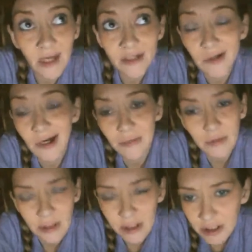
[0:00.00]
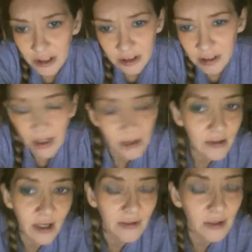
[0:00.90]
I tried religion.
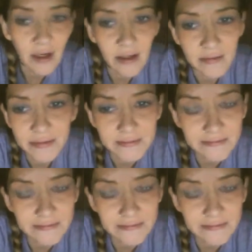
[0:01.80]
I